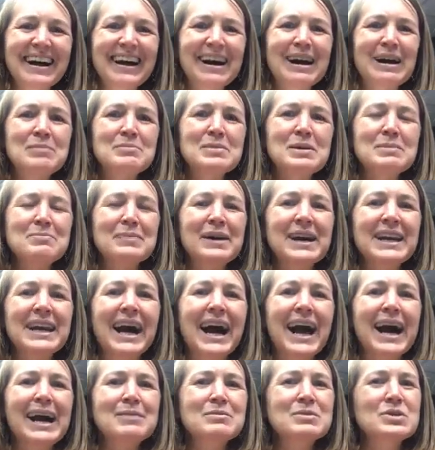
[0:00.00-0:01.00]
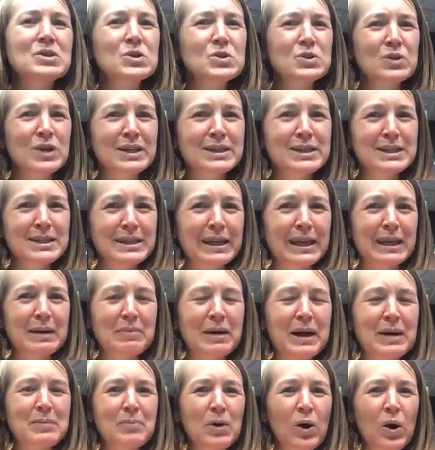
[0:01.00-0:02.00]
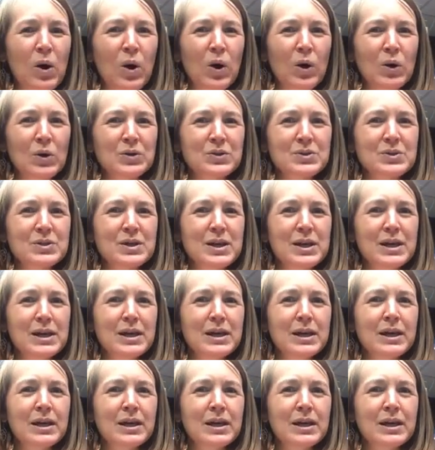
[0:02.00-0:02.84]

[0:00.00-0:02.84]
but I'm struck today by Paul's